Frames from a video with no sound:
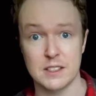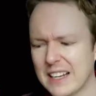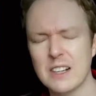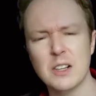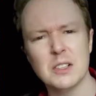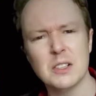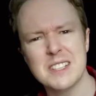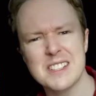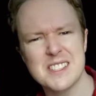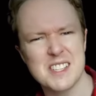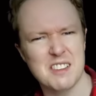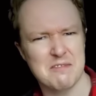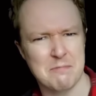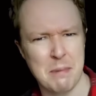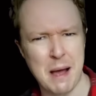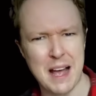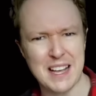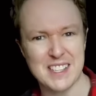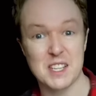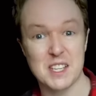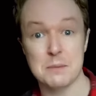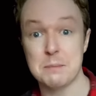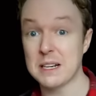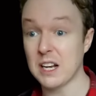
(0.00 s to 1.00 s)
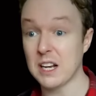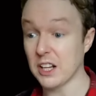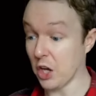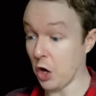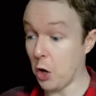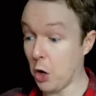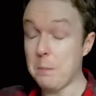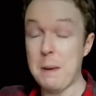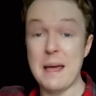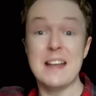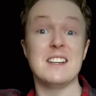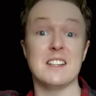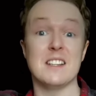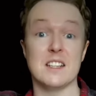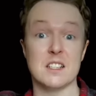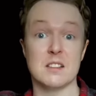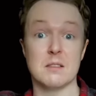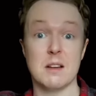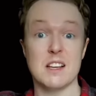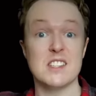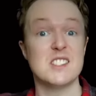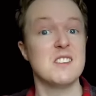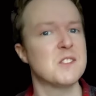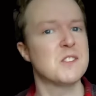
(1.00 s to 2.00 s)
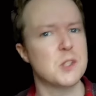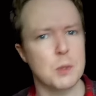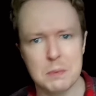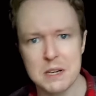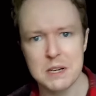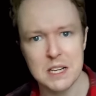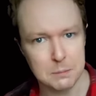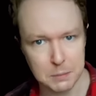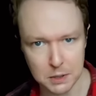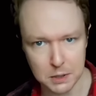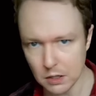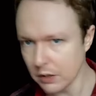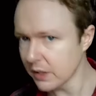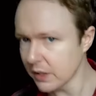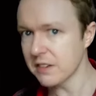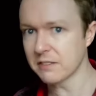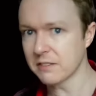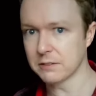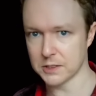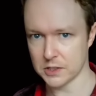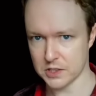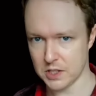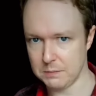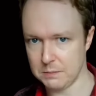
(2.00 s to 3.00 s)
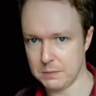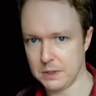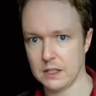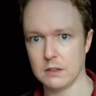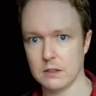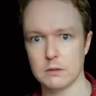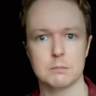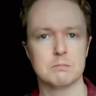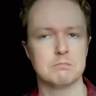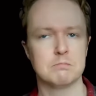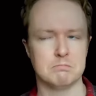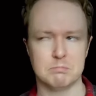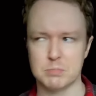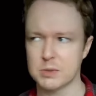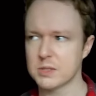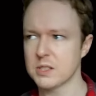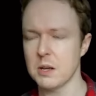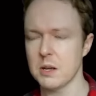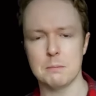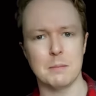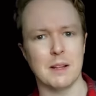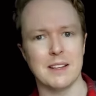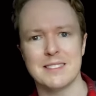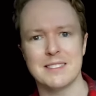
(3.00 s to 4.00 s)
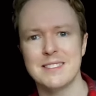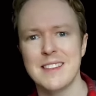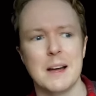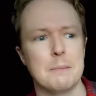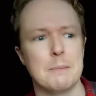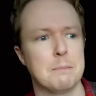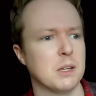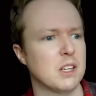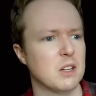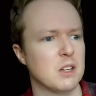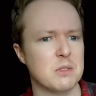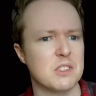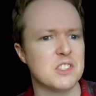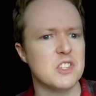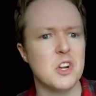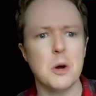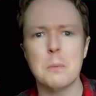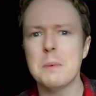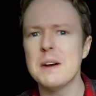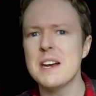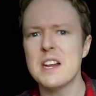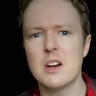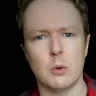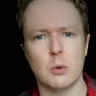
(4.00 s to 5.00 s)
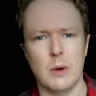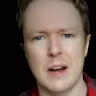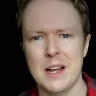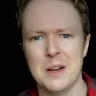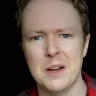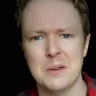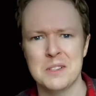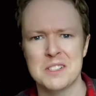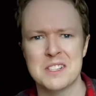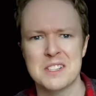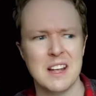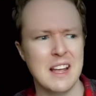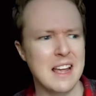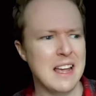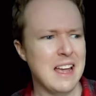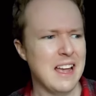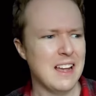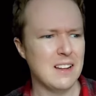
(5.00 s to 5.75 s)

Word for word: It looked as if bags had been like upended, as if somebody had been looking for something, something like that, but there was nobody around.